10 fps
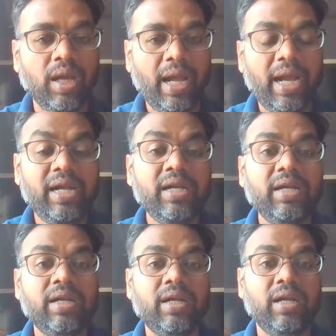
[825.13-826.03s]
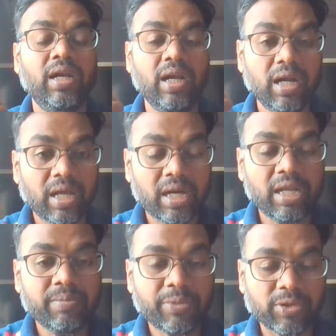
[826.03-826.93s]
and
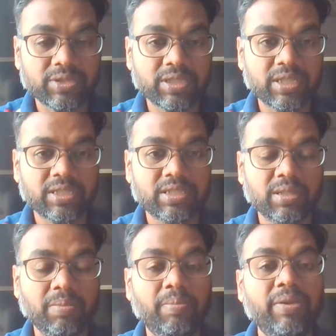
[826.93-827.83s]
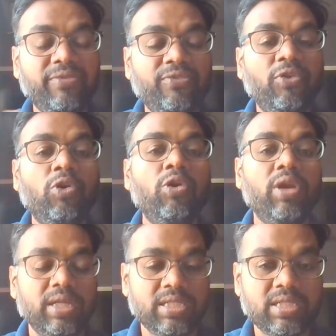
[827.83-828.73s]
learning process
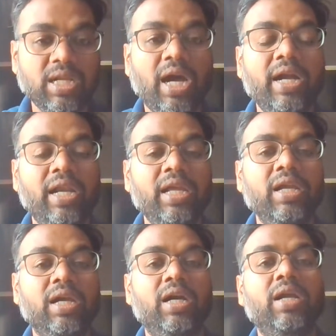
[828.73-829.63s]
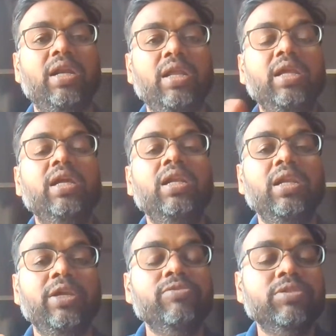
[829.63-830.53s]
before starting a real
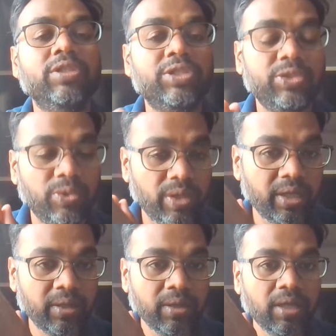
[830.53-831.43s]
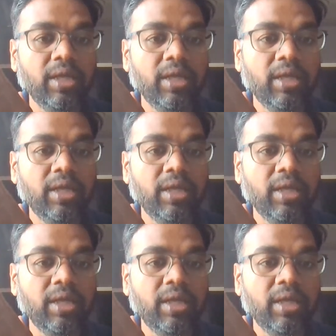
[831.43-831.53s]
user story.